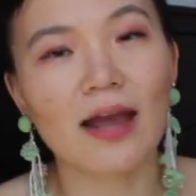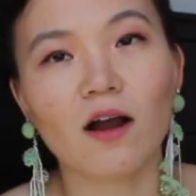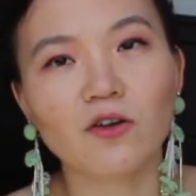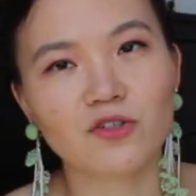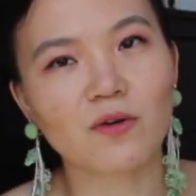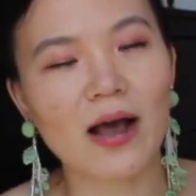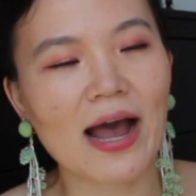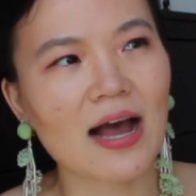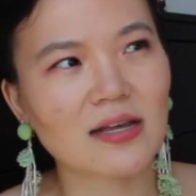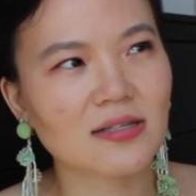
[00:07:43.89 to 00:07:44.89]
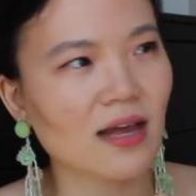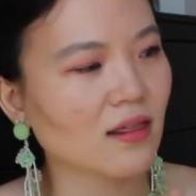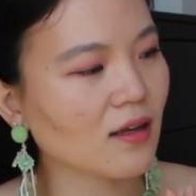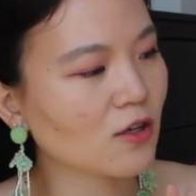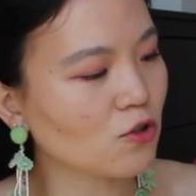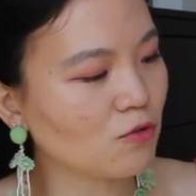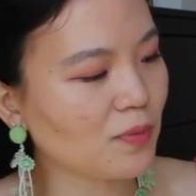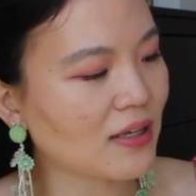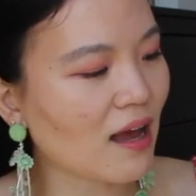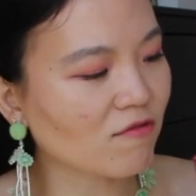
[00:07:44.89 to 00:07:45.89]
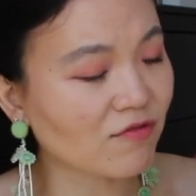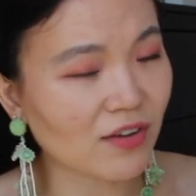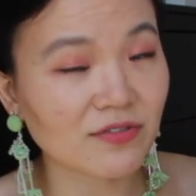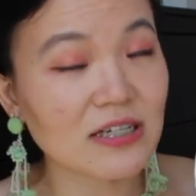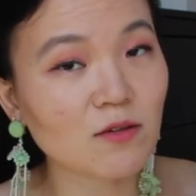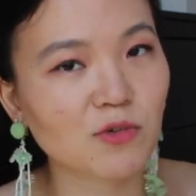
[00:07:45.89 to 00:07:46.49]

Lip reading: It also has, I think, UPF 50,